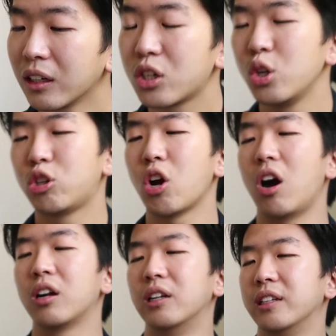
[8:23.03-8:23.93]
Good
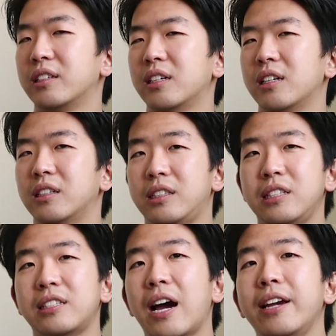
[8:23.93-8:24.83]
chocolate,
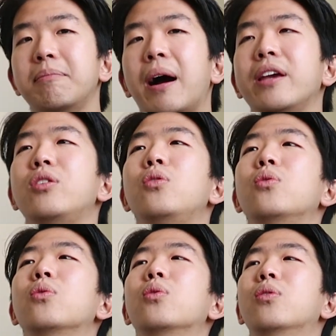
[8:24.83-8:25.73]
designed by you.